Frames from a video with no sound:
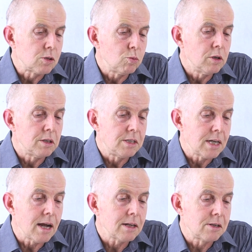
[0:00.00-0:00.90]
the word
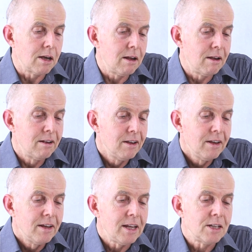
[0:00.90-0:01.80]
data
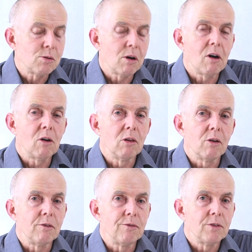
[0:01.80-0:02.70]
into a whole
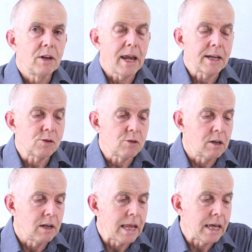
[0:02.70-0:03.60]
lot of
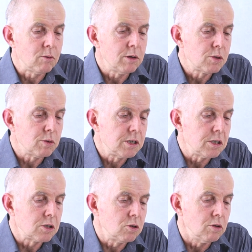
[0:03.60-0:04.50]
extra language, which
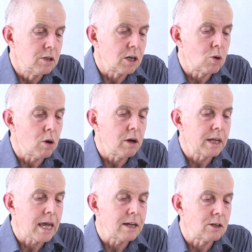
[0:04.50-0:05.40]
is good. Acquire
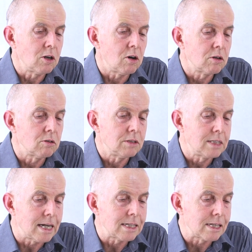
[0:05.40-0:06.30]
categorical
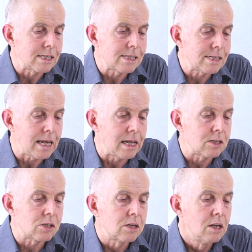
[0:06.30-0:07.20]
data
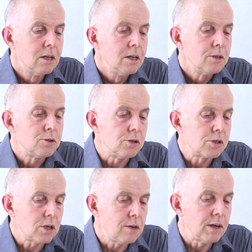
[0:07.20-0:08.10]
sets through
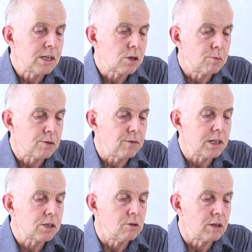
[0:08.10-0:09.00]
surveys,
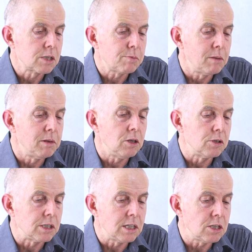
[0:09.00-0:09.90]
observation, or experiment
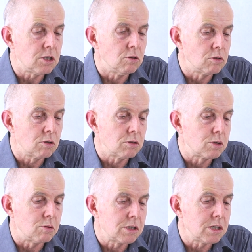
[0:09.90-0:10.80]
using digital tools
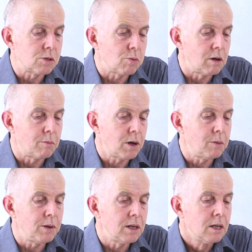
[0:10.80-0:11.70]
to assist where
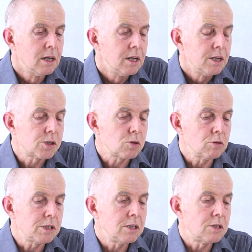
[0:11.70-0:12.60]
appropriate.
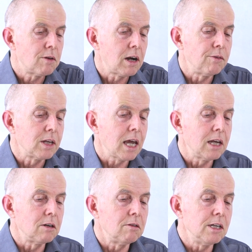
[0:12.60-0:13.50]
Sort into relevant
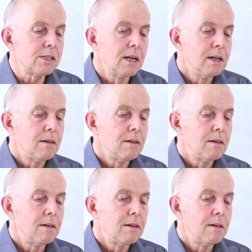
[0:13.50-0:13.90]
categories